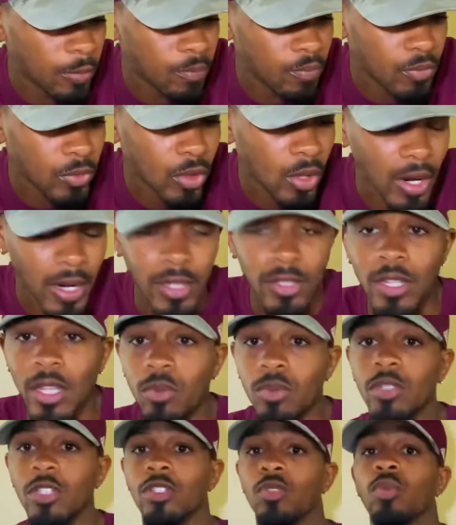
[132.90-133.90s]
Like I say,
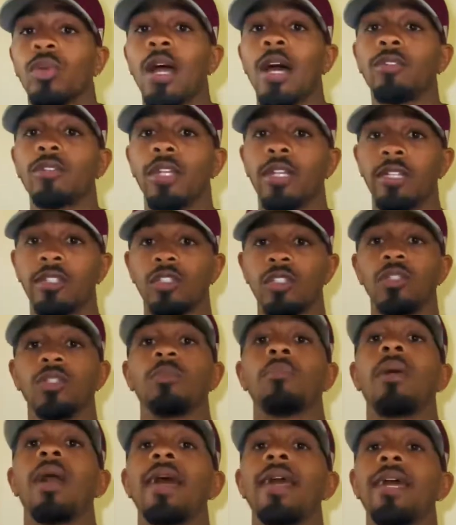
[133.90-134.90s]
we just went out there to
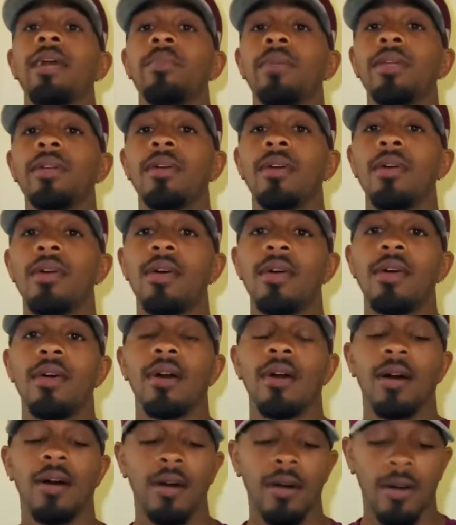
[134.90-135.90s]
Miami,
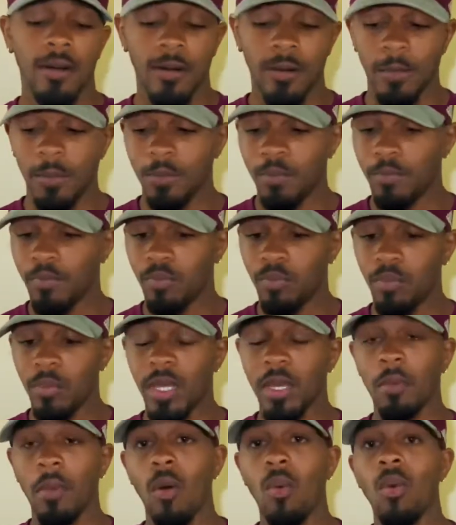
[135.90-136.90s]
me
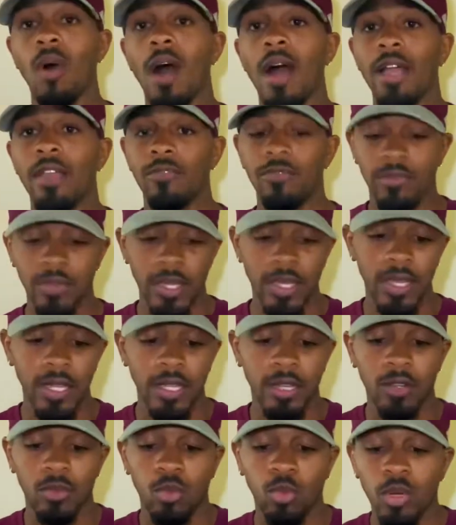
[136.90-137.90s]
and my wife,
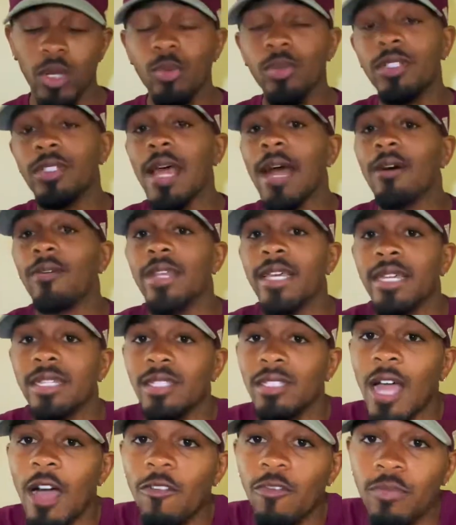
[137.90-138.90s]
and we was down there in
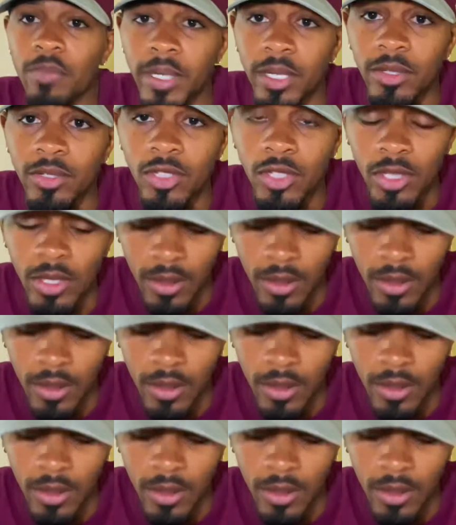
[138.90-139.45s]
South Beach